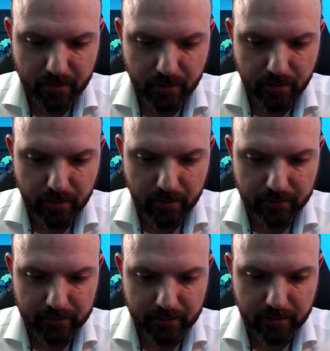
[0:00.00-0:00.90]

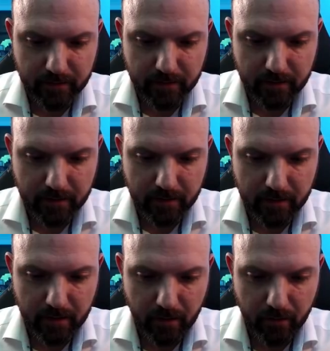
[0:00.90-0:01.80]
curves.
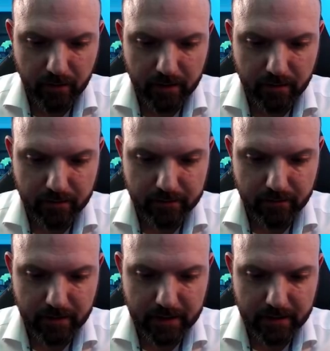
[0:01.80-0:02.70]
Oh, that looks
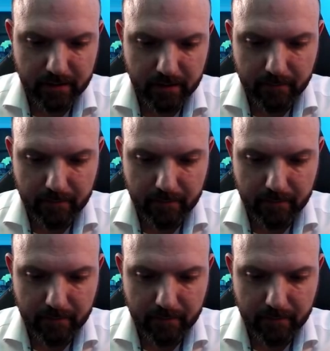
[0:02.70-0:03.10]
great.